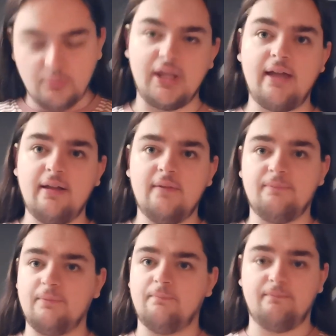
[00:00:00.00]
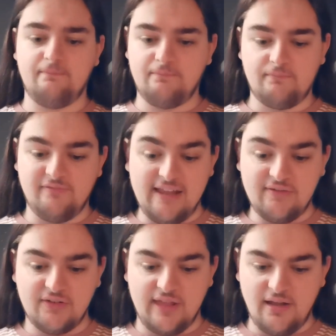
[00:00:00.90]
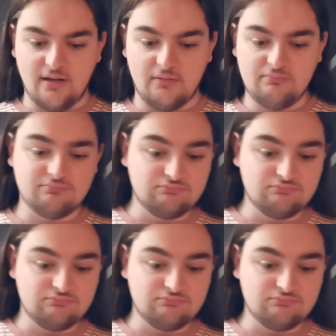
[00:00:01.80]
But yeah, flavour's there.